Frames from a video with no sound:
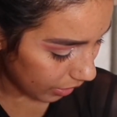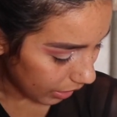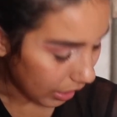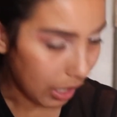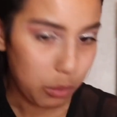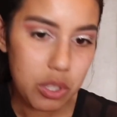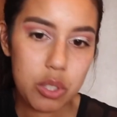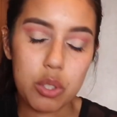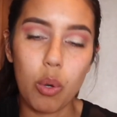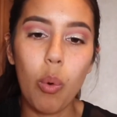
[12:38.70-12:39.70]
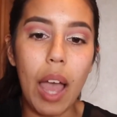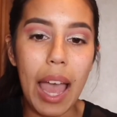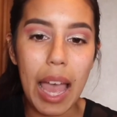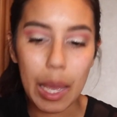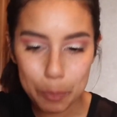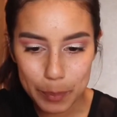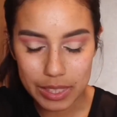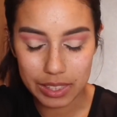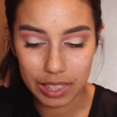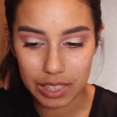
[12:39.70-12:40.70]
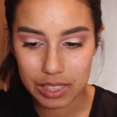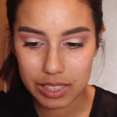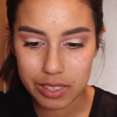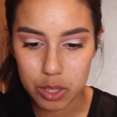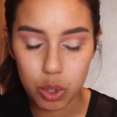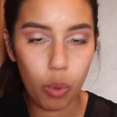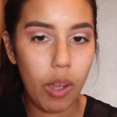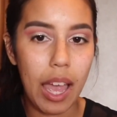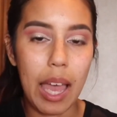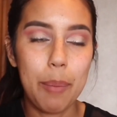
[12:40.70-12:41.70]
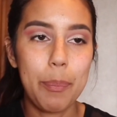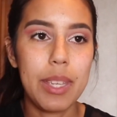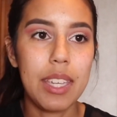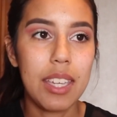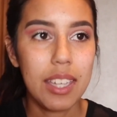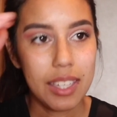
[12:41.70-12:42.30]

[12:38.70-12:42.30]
And I was just so happy, like so happy.